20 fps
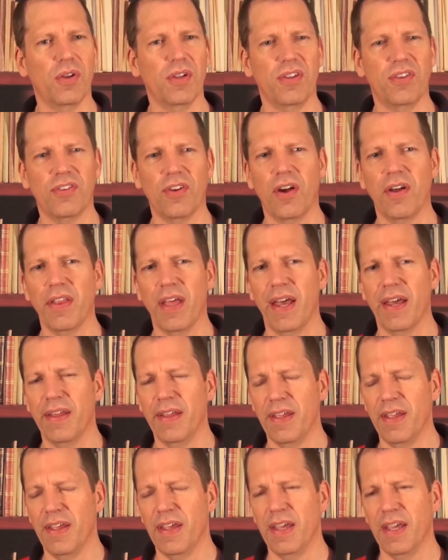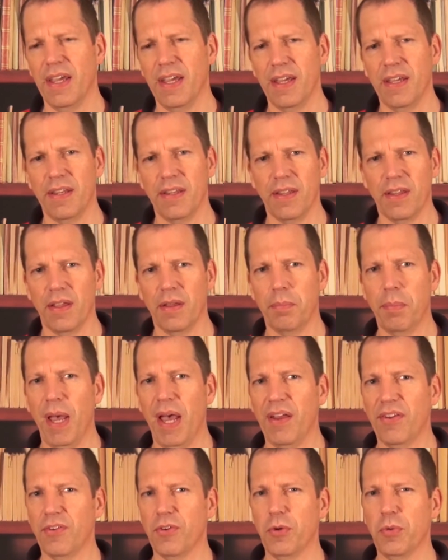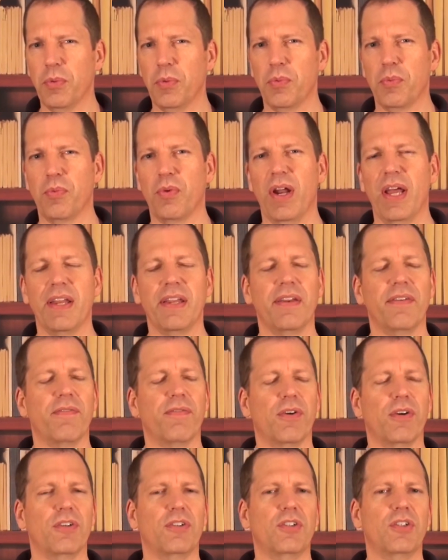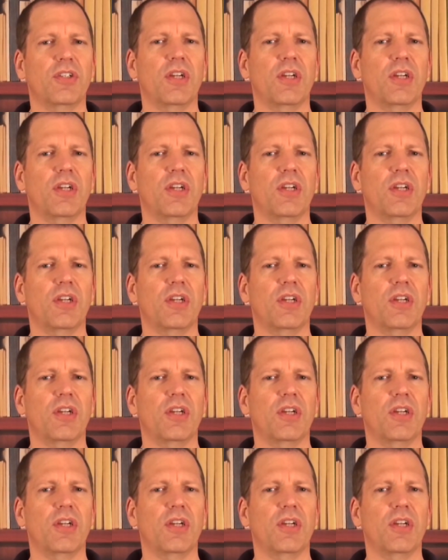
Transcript: You saw that in the passage we read in First